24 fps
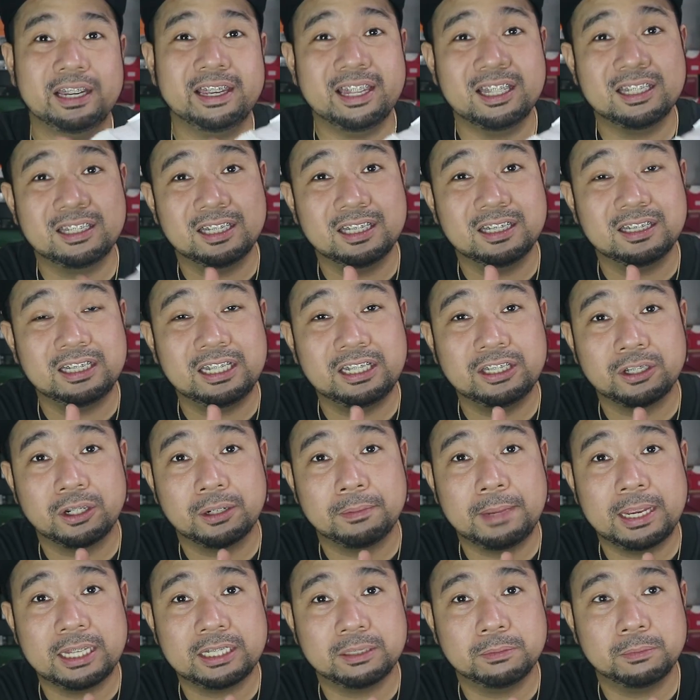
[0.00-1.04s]
Again, since these are
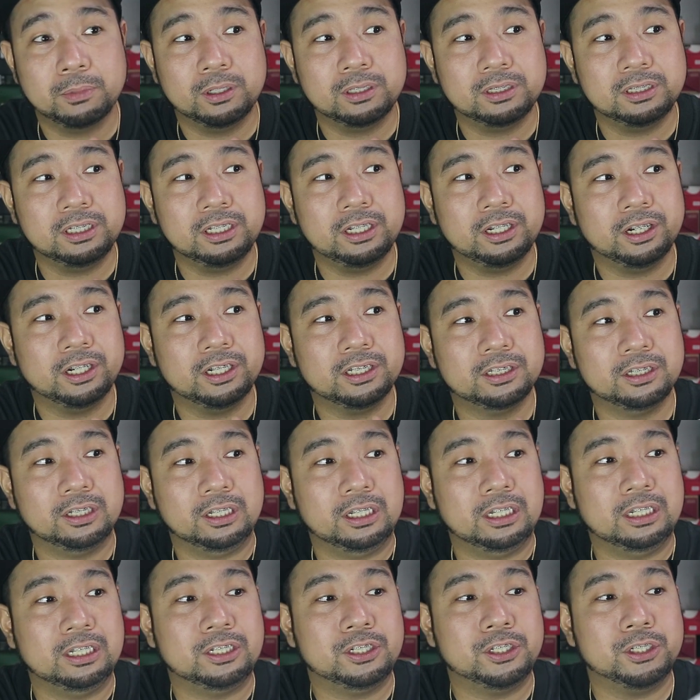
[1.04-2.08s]
basketball sneakers,
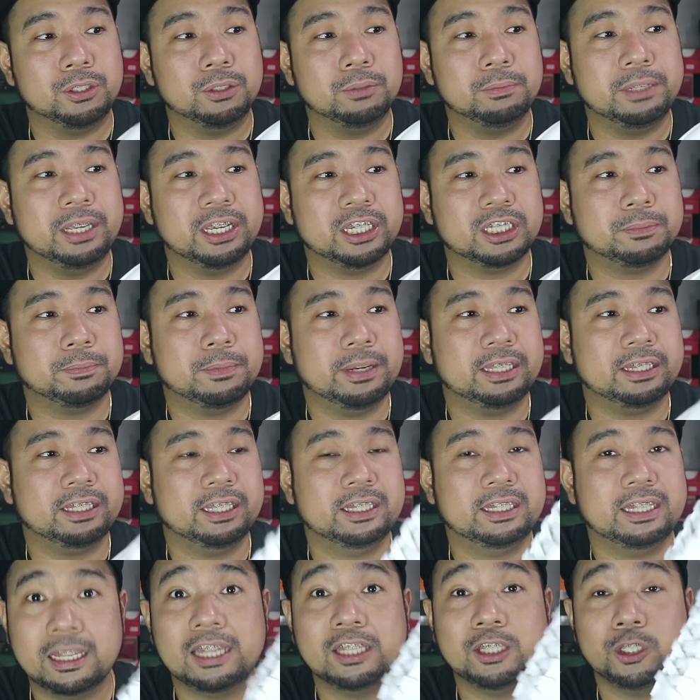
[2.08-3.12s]
it should be
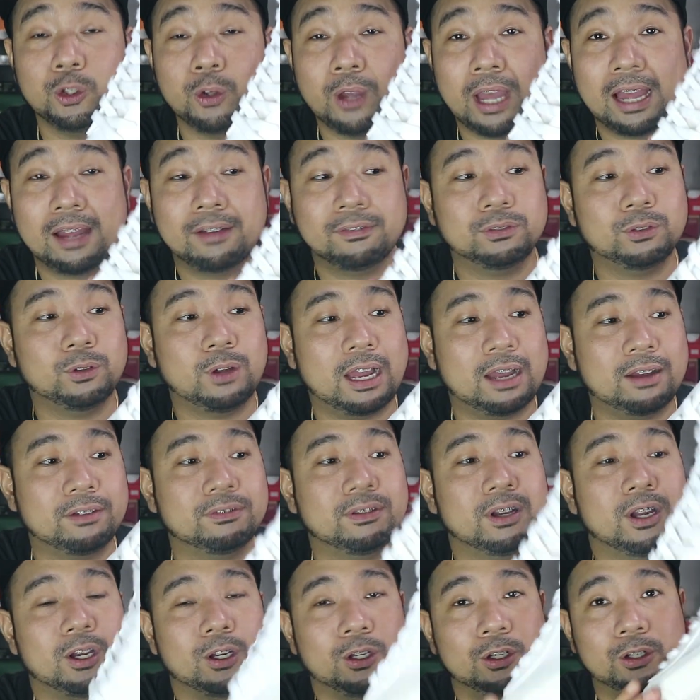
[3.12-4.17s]
expected that you have to
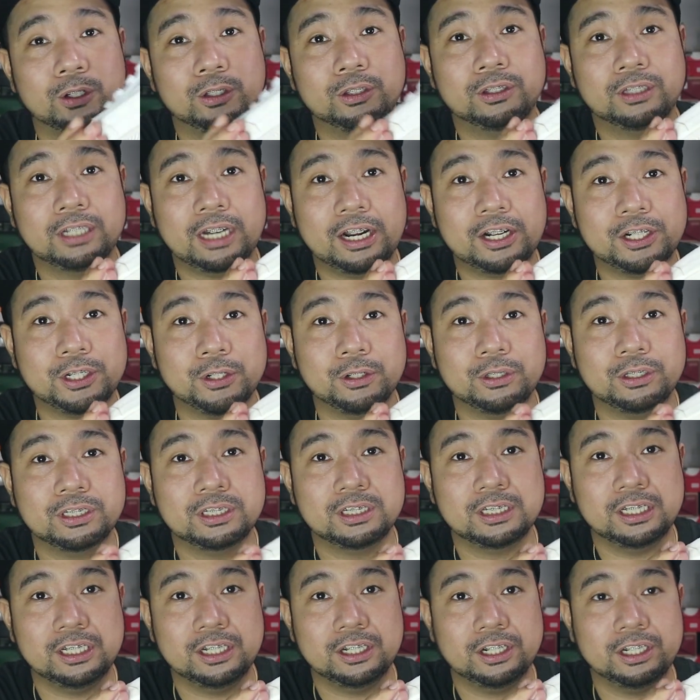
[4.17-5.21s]
have good traction
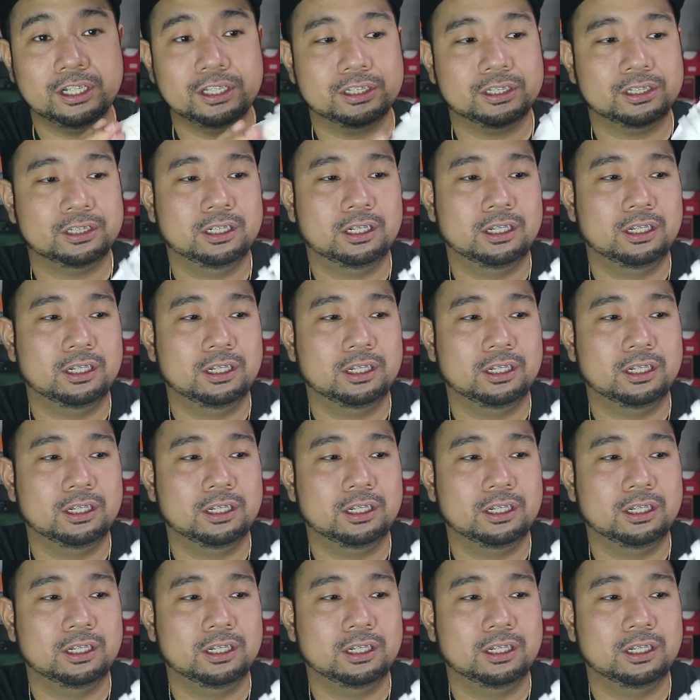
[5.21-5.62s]
sneakers.